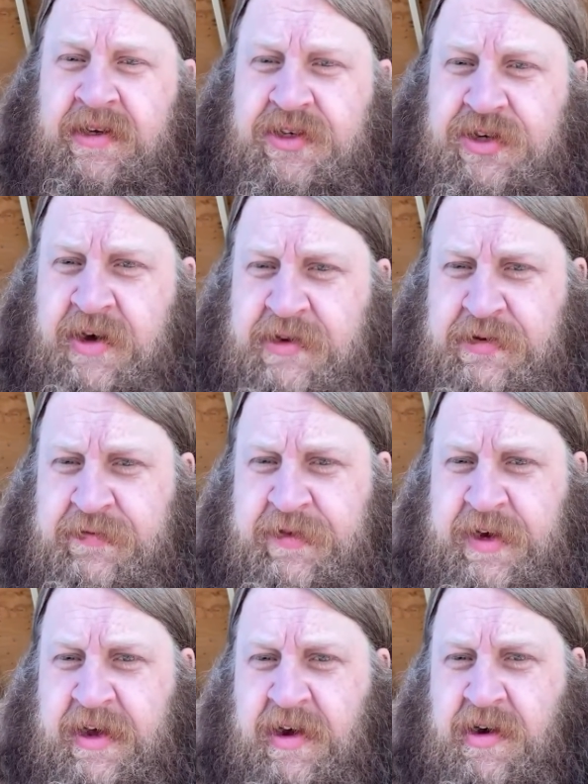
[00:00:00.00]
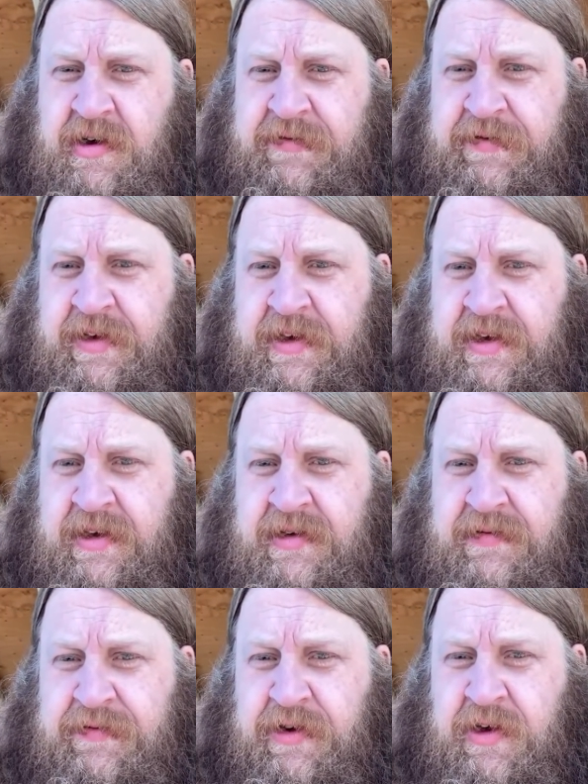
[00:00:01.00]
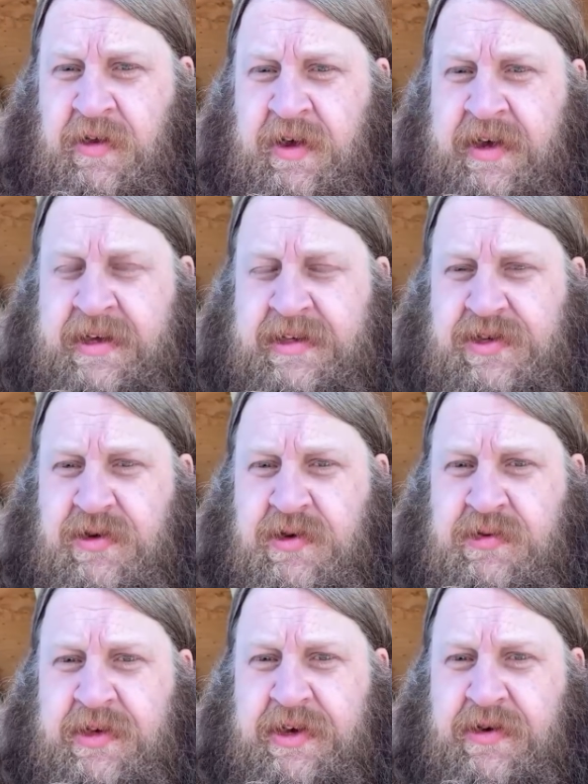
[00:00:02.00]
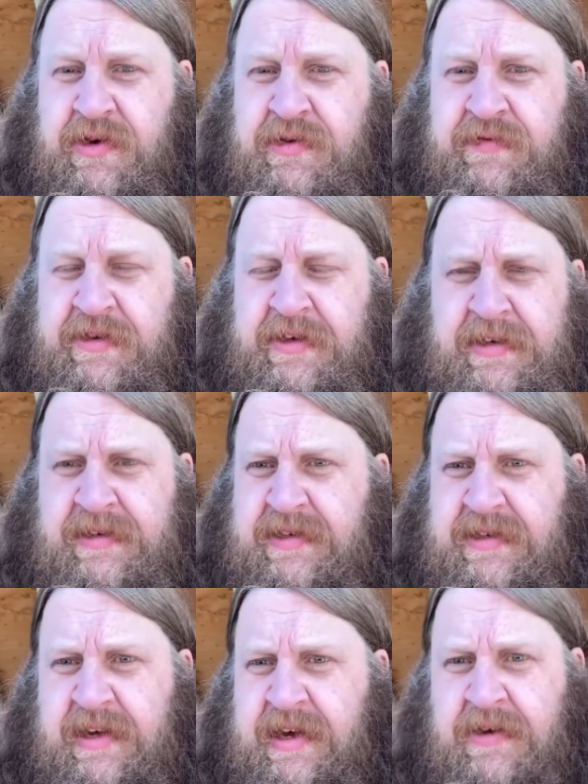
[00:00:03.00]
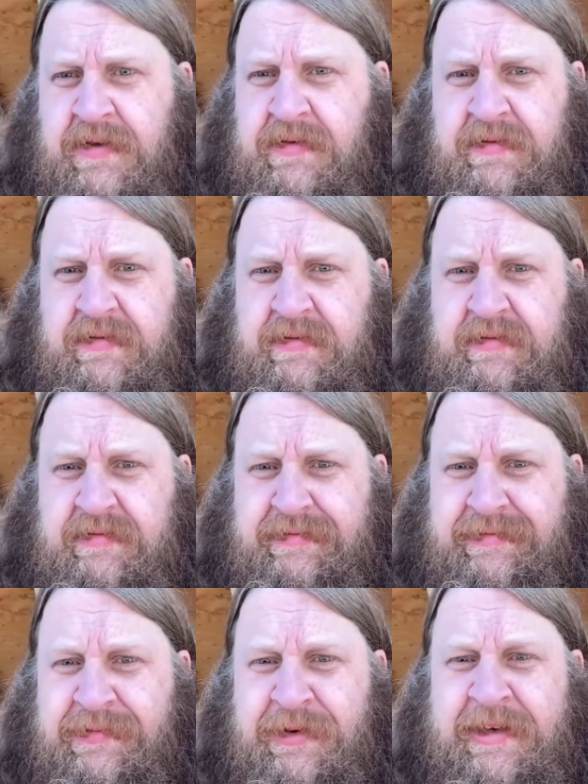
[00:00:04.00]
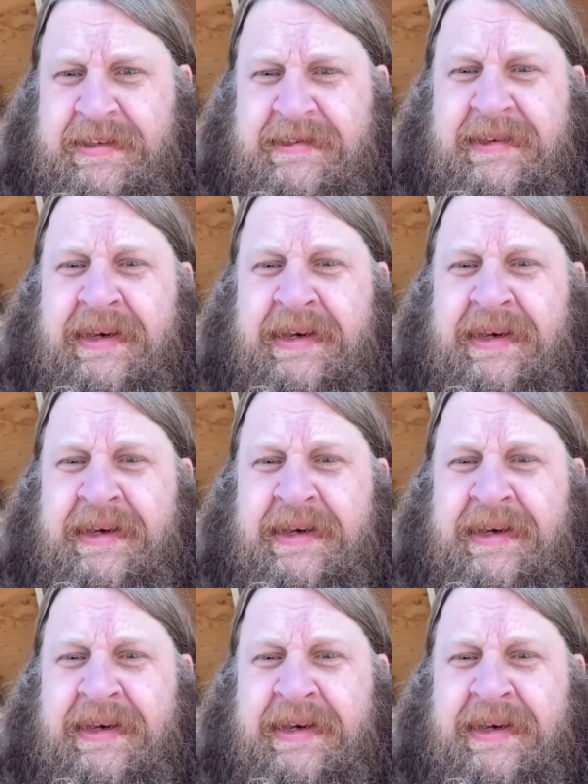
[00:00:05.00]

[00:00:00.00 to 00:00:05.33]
Do you ever do videography for clients or only your own vids? I don't. What?